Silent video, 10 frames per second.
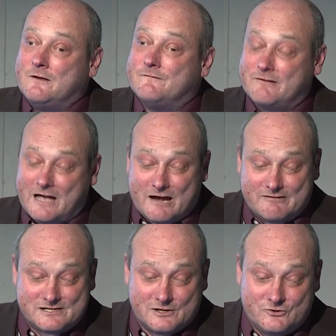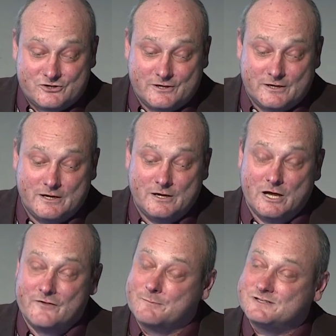very high resolution
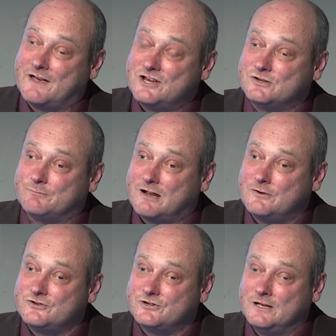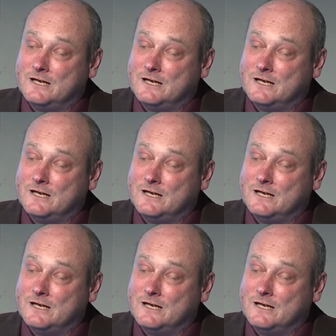Earth observation approach,